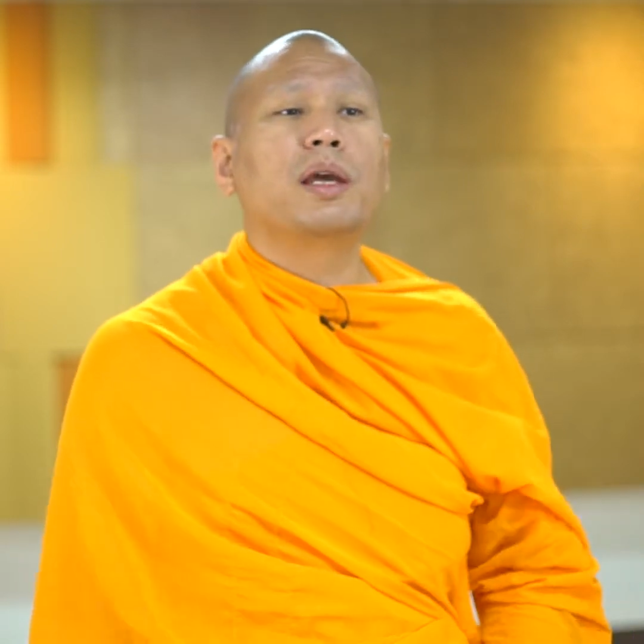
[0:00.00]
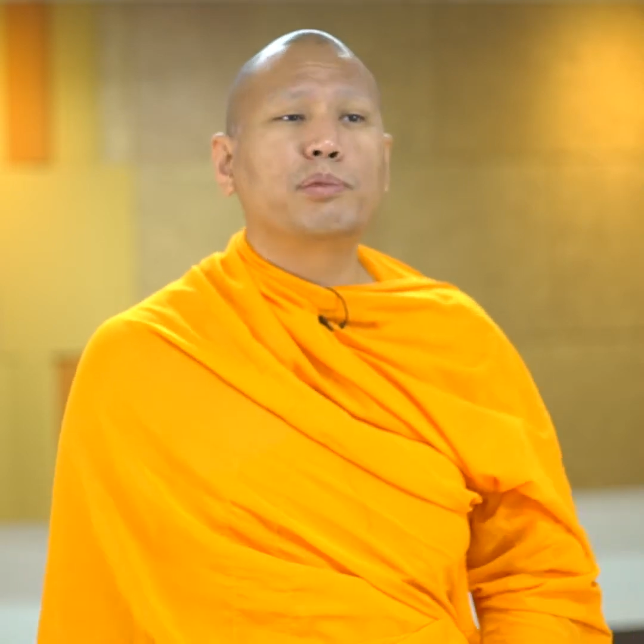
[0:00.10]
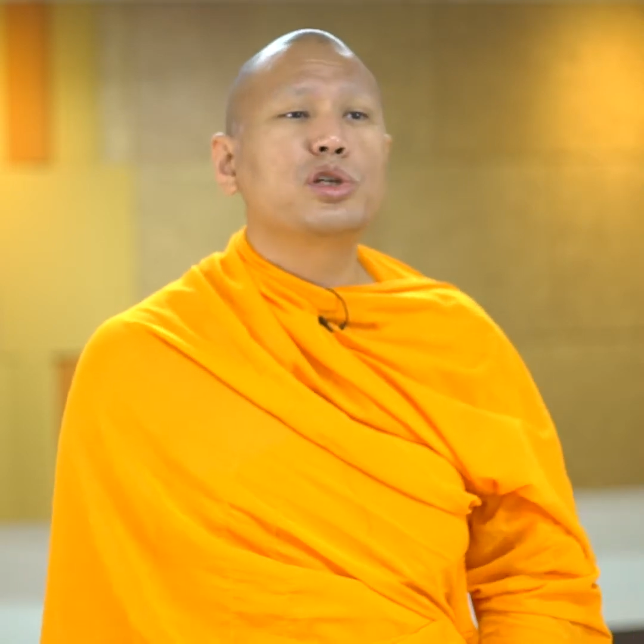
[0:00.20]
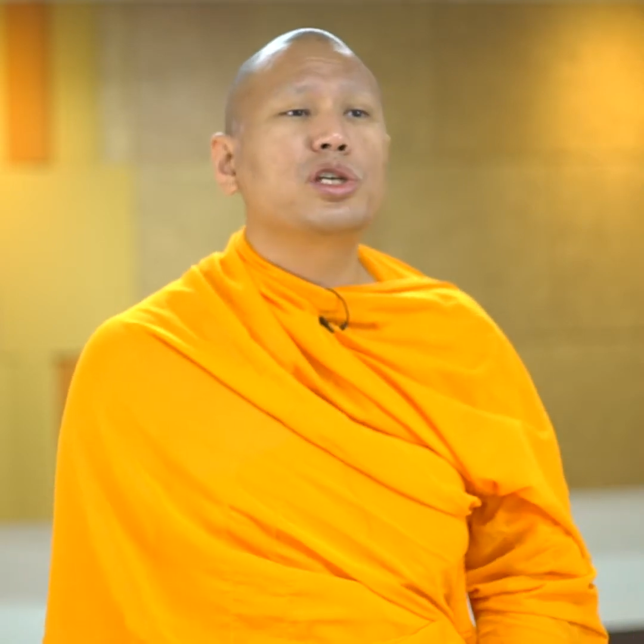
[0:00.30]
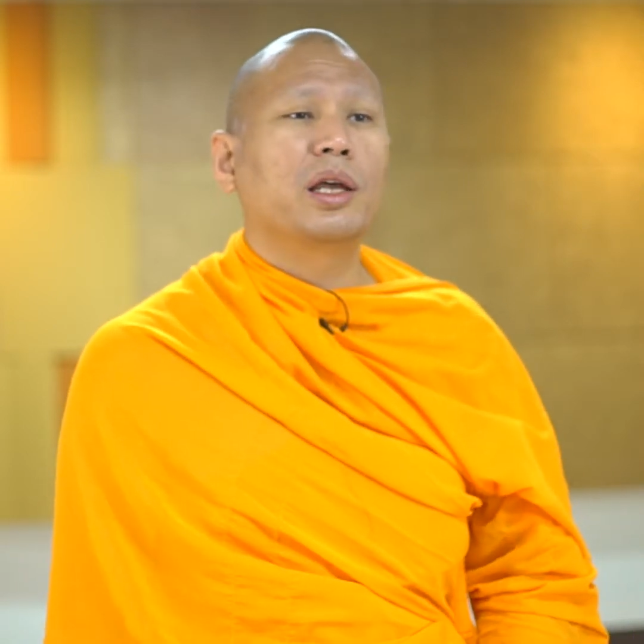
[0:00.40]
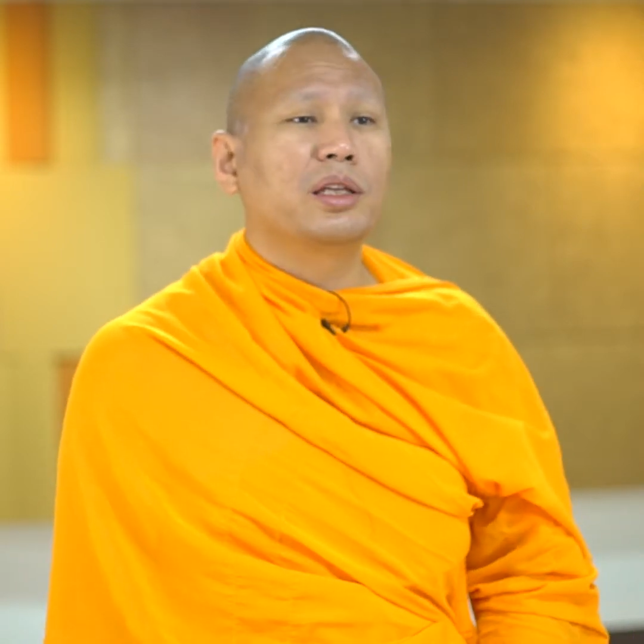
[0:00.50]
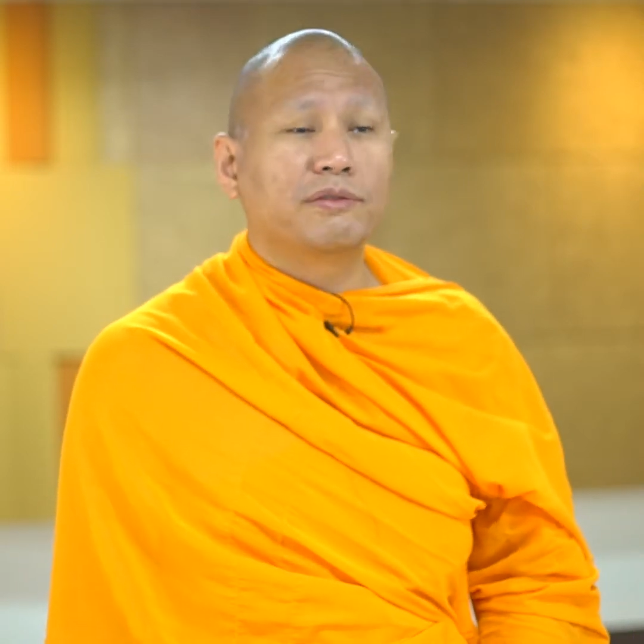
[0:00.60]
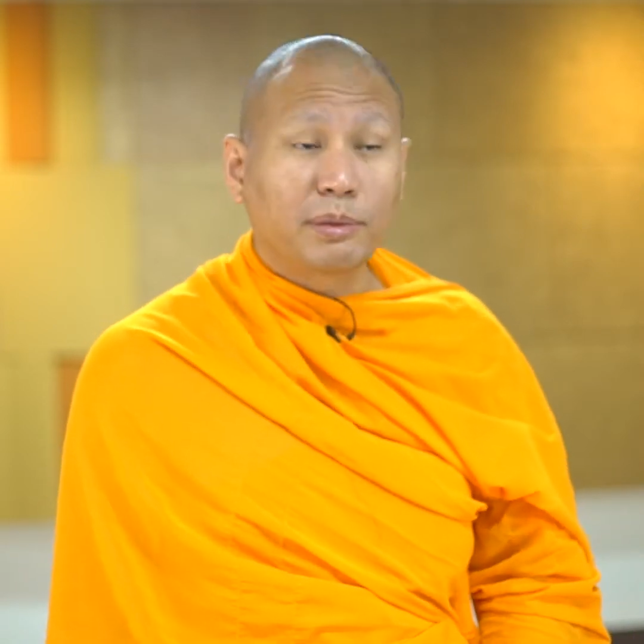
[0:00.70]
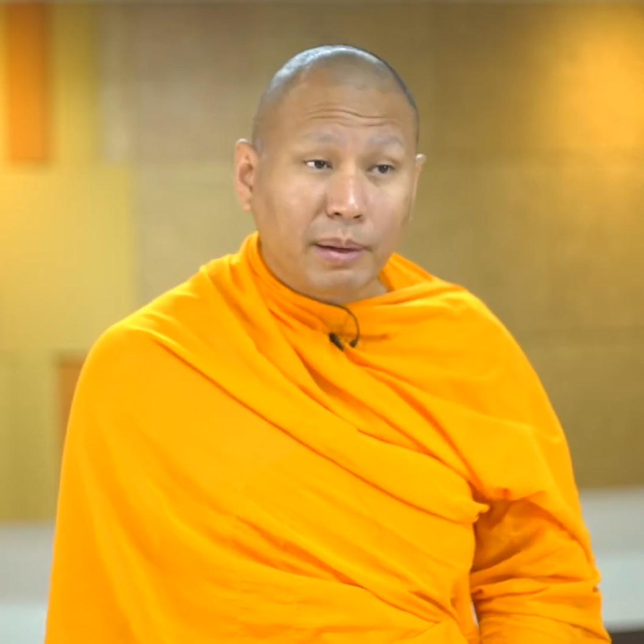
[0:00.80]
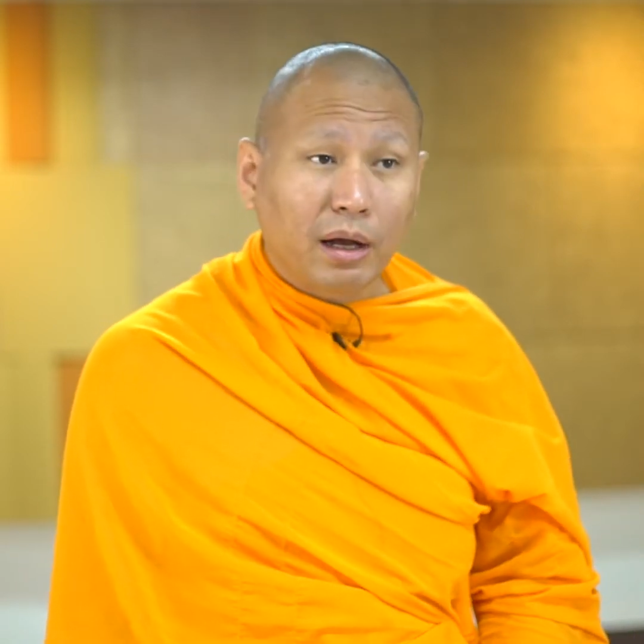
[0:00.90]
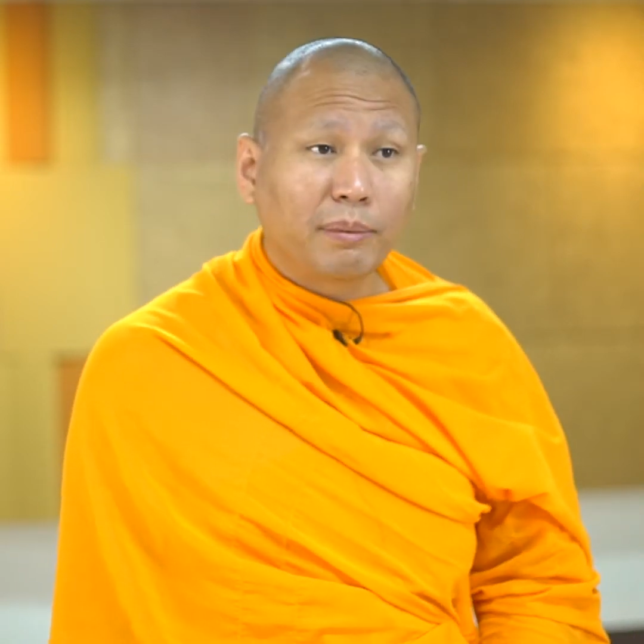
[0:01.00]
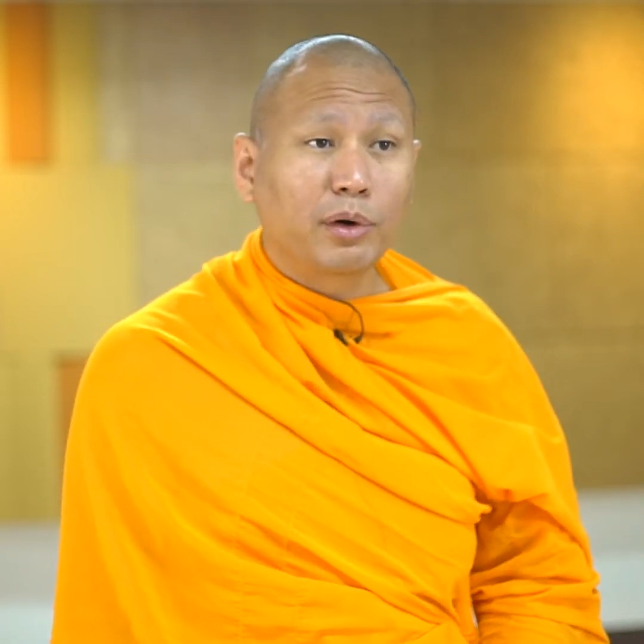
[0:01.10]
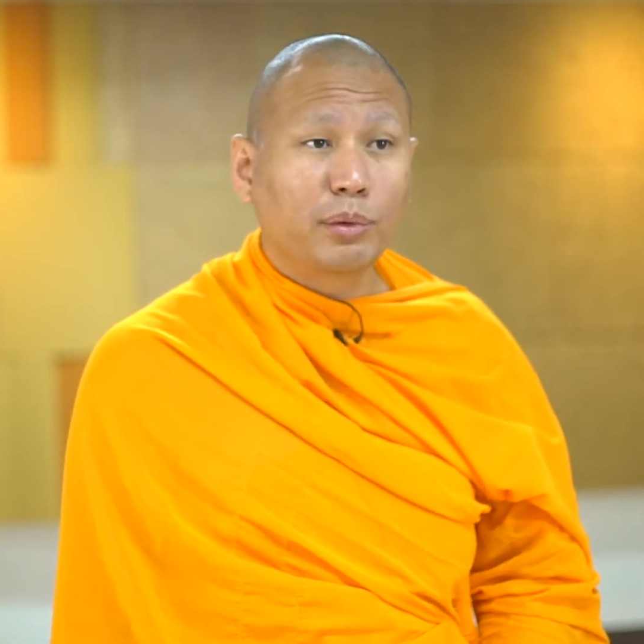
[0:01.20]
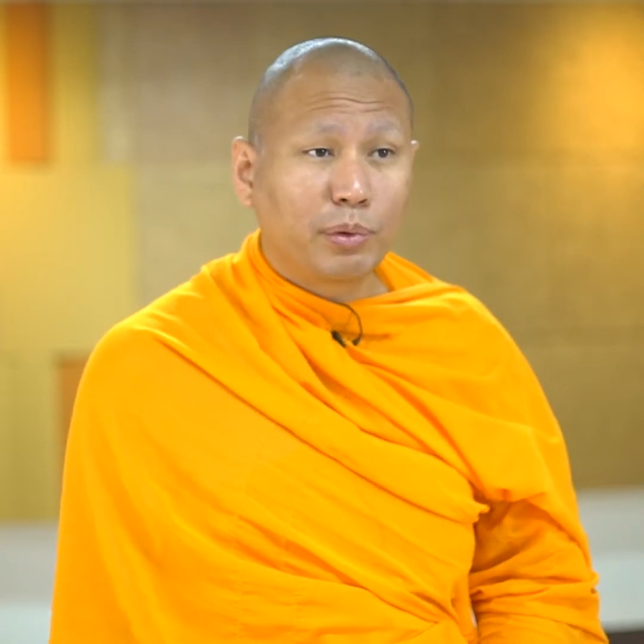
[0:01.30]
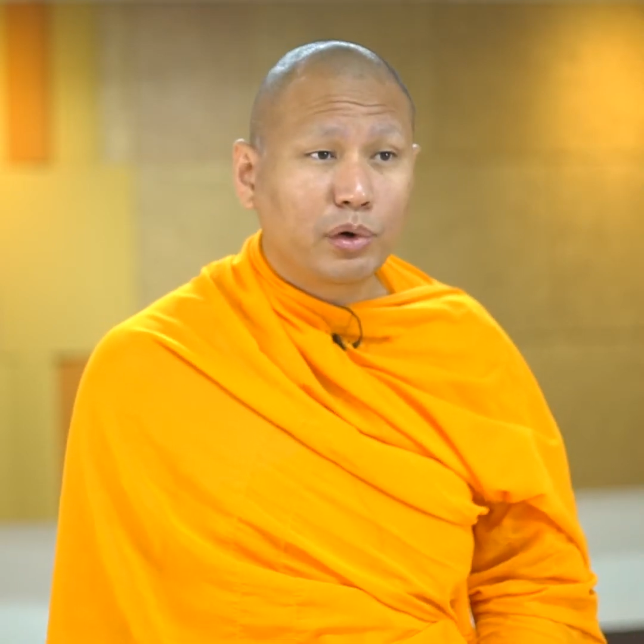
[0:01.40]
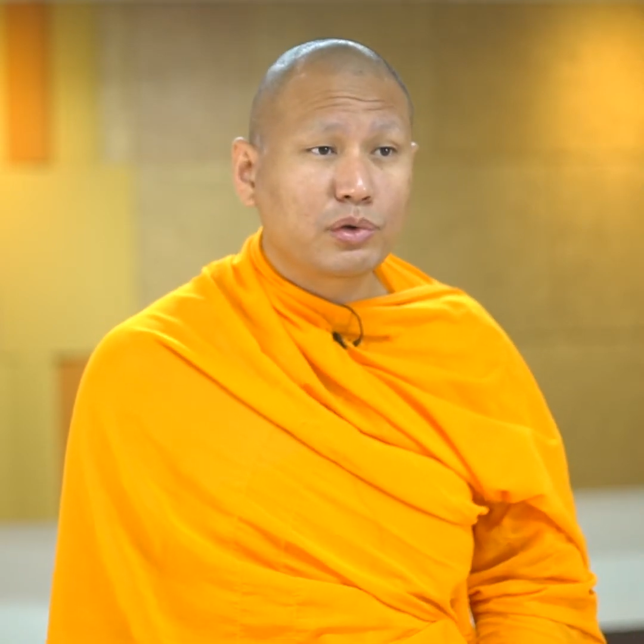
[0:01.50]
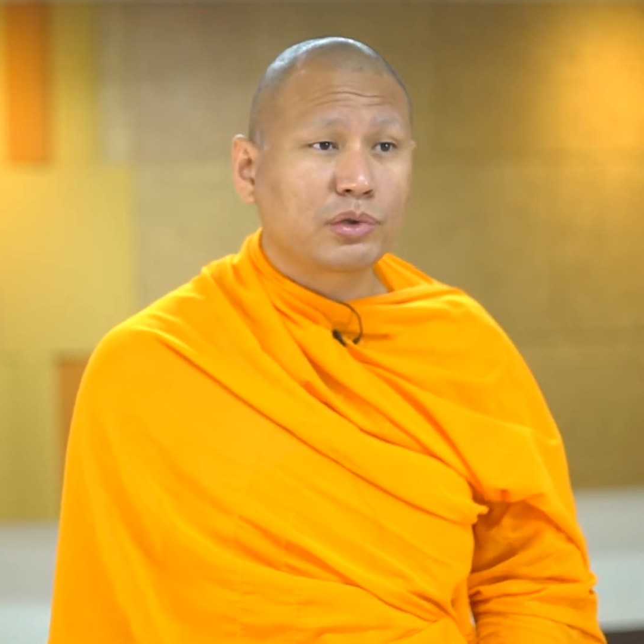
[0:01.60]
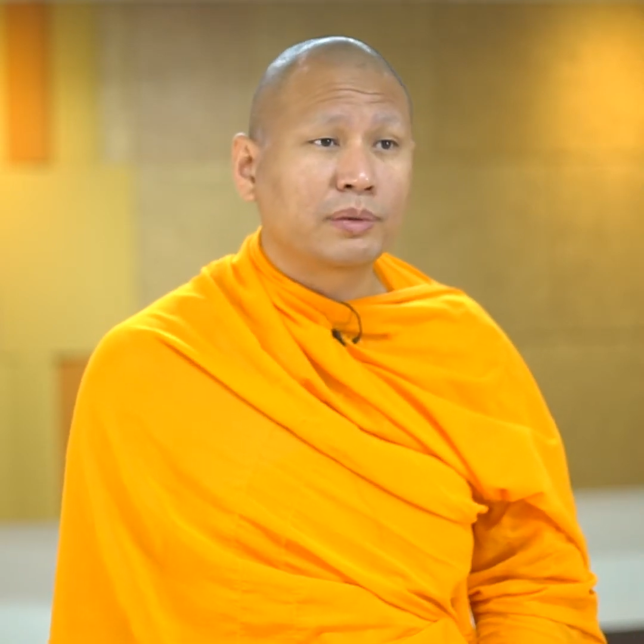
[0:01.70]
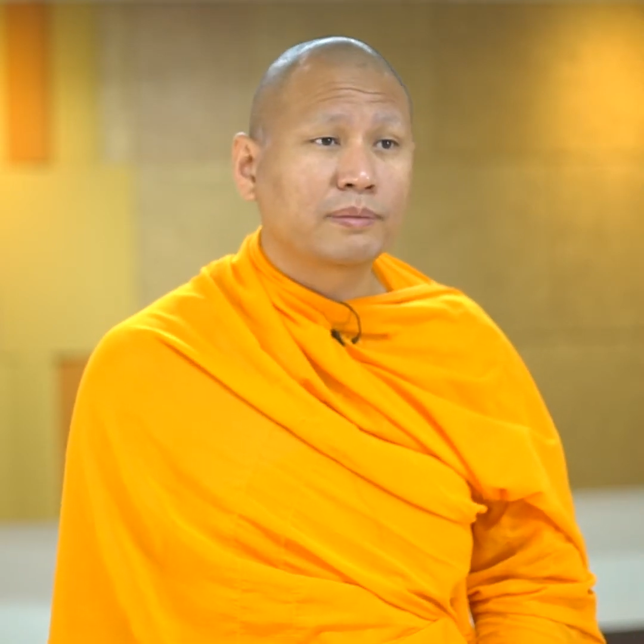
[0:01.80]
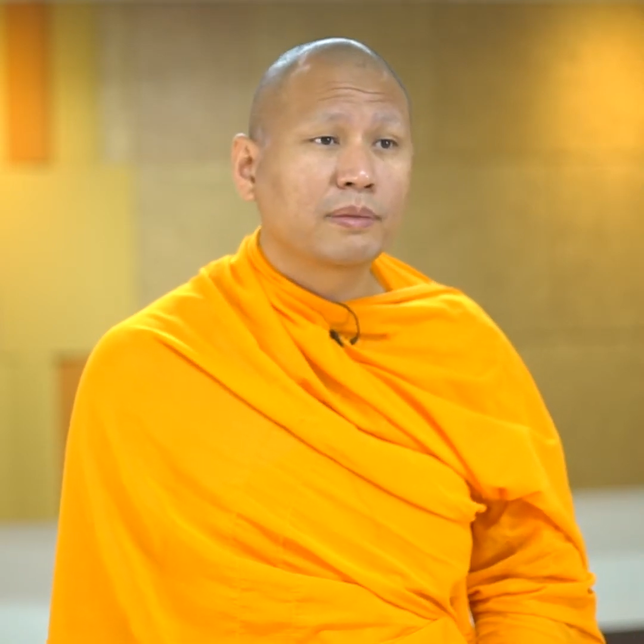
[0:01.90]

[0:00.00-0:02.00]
appreciative about the person.